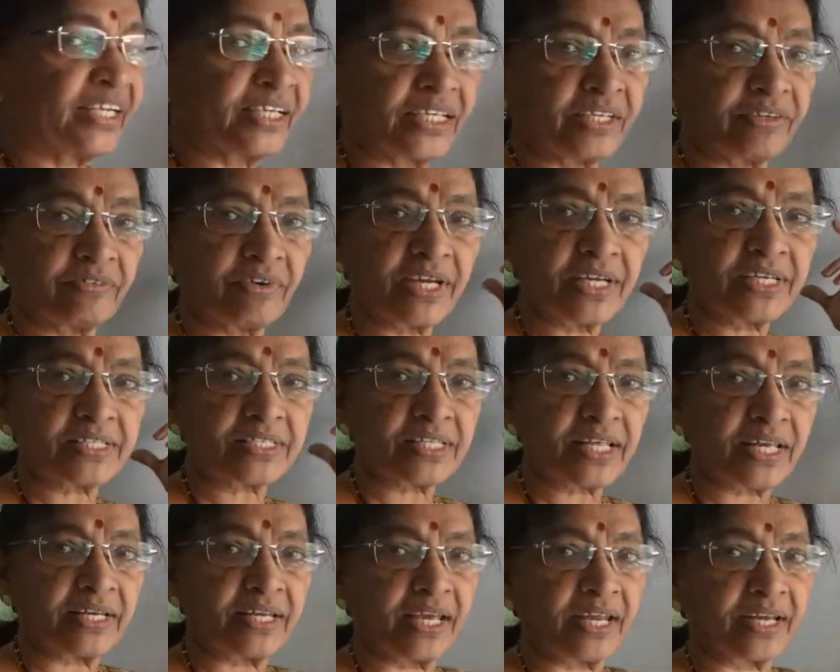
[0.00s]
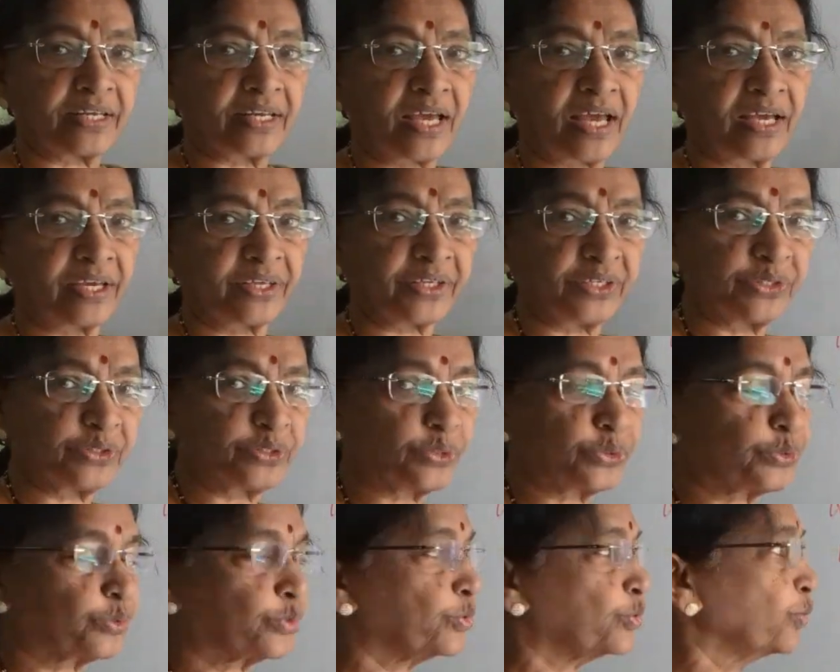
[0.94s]
divides the data
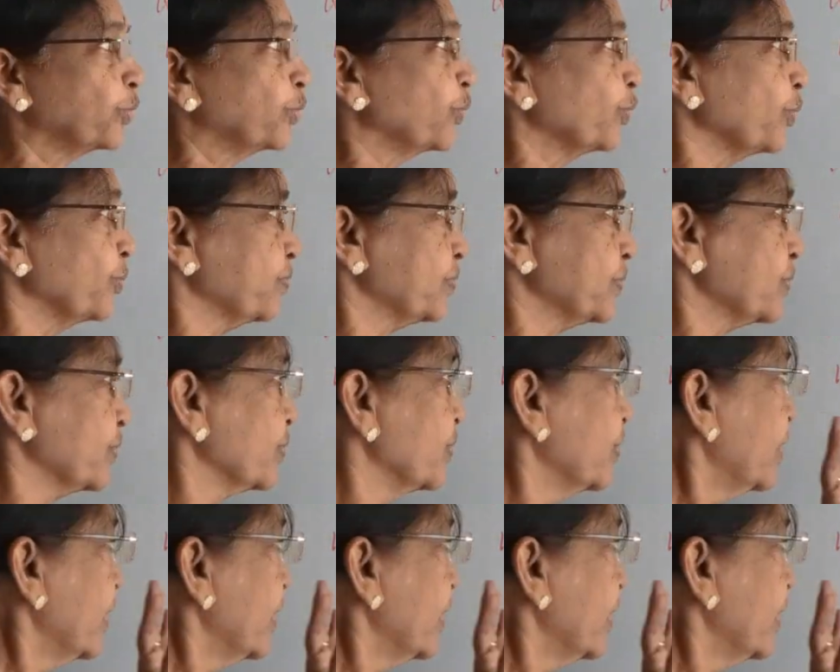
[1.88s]
into two groups.